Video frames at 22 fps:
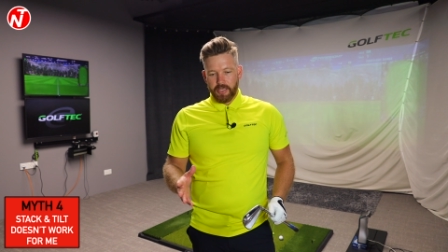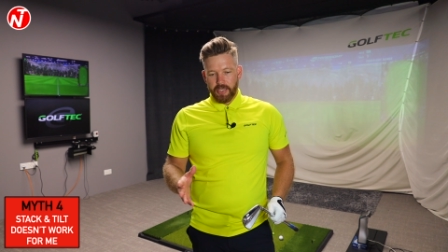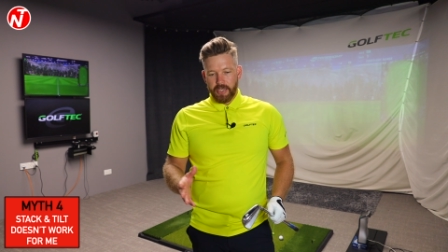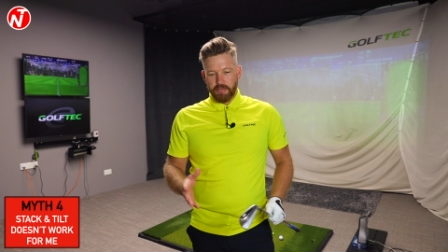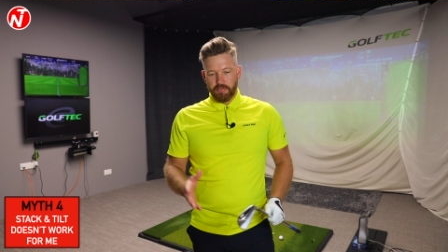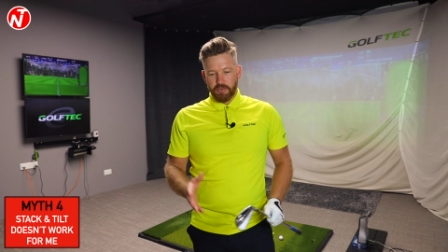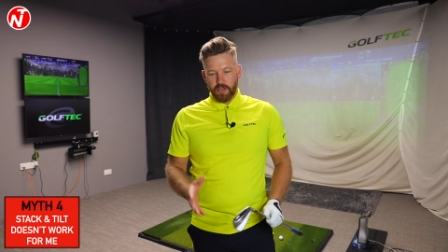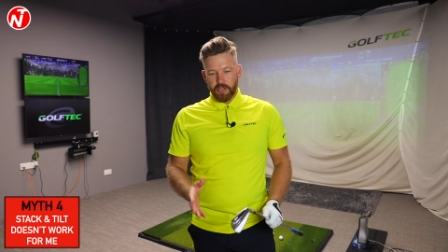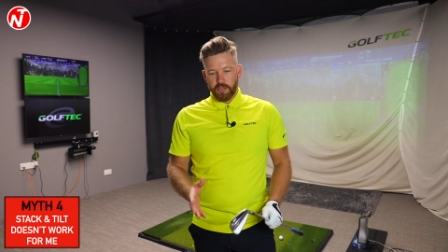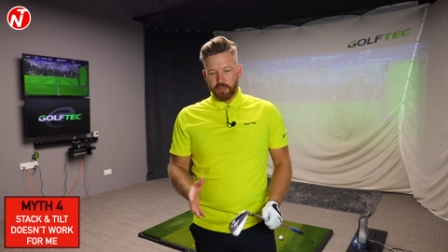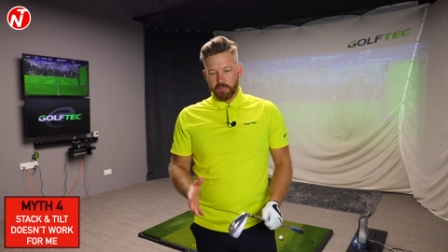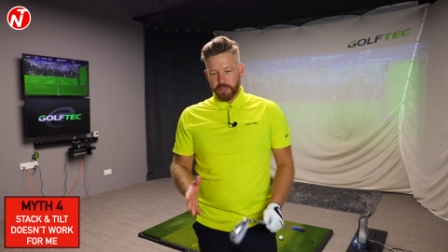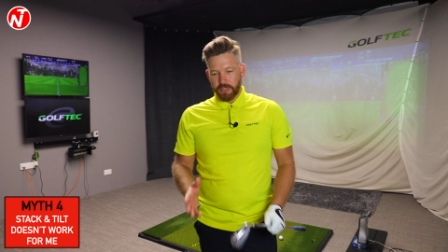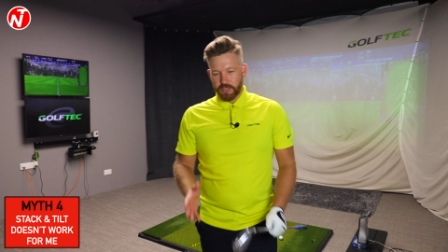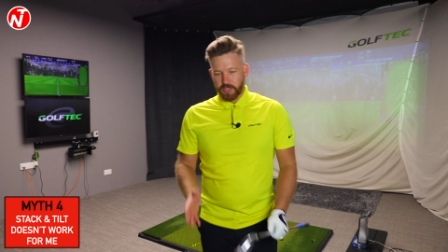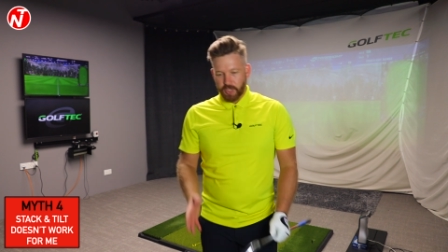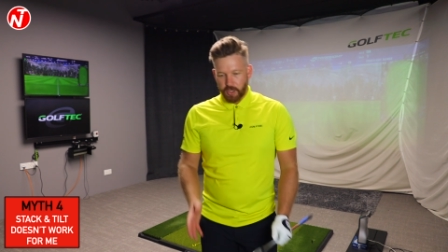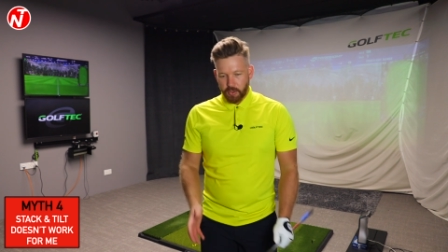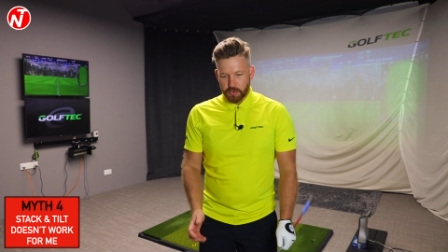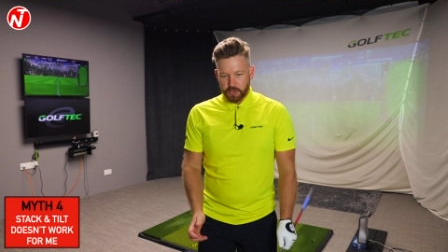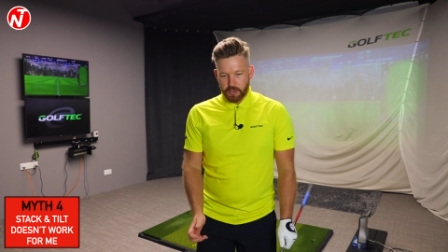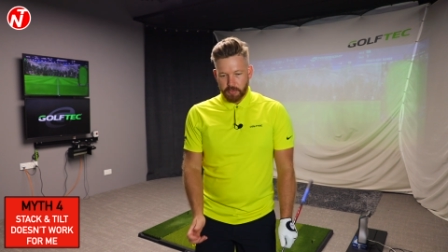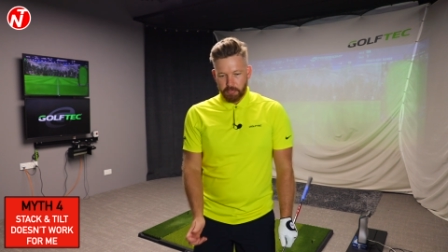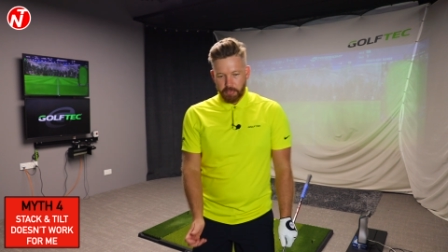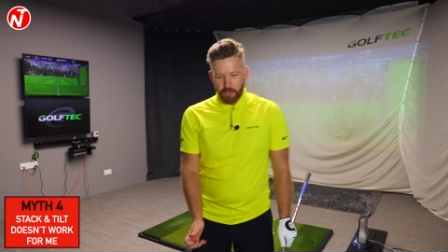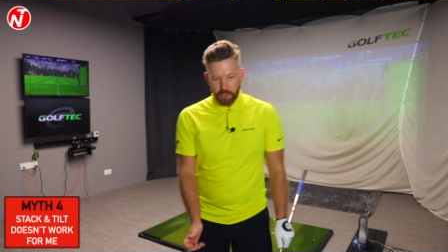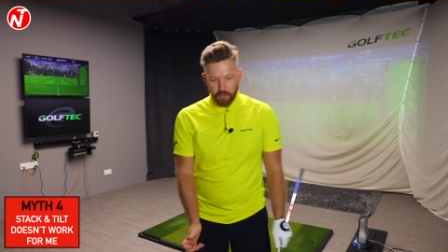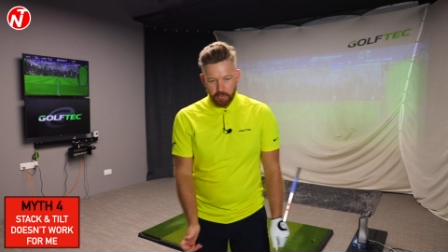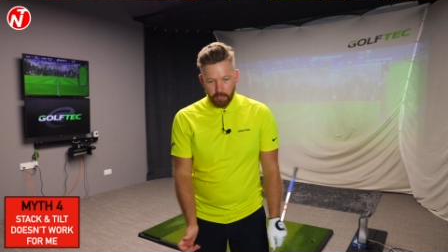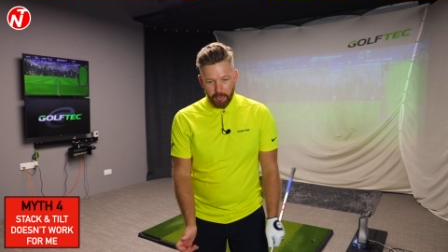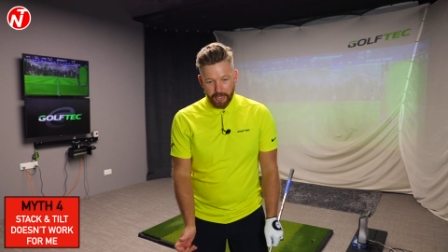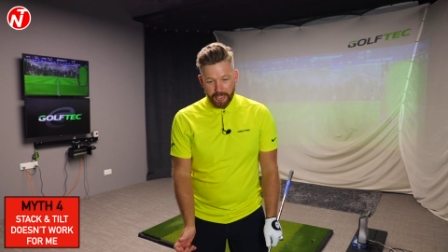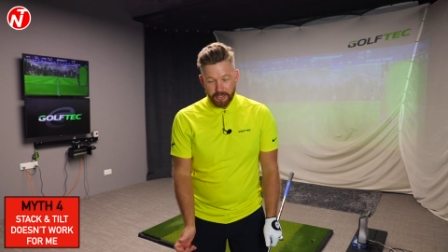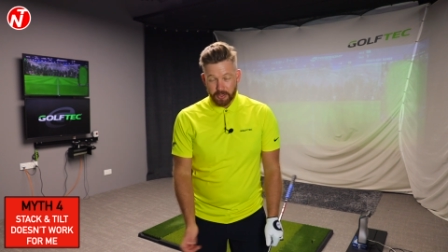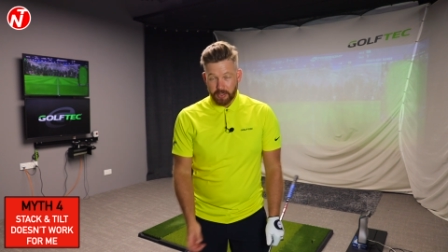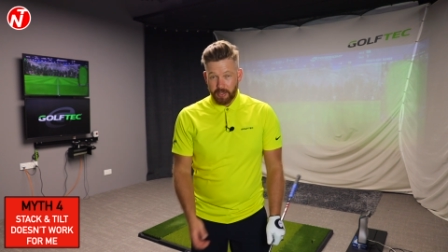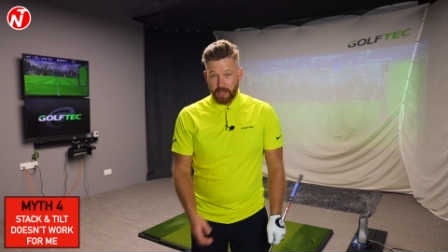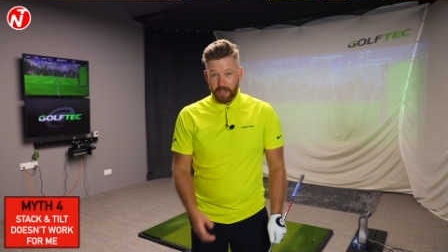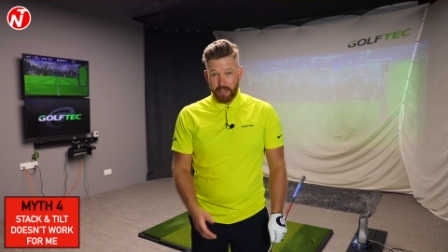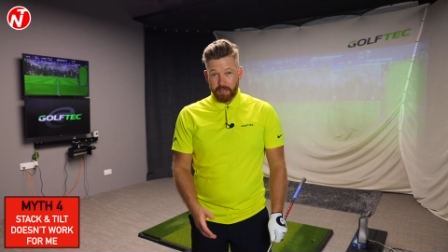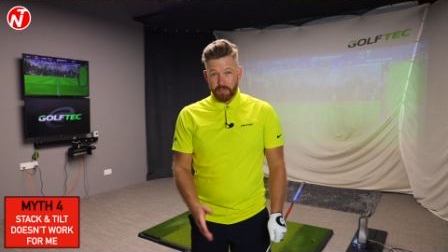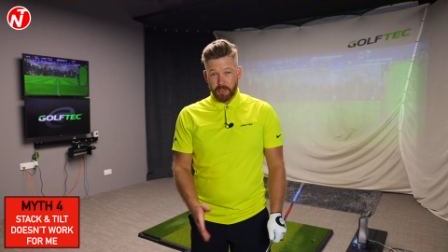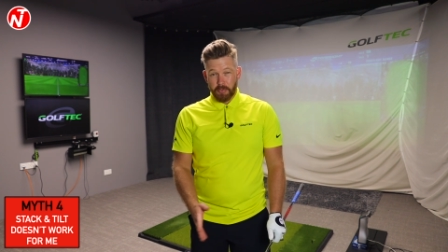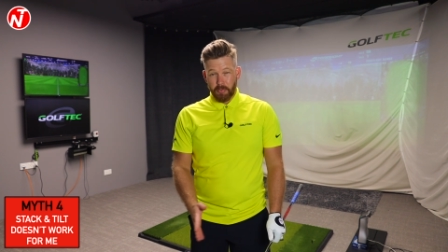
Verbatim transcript: Even though you've been told to put your weight on the left,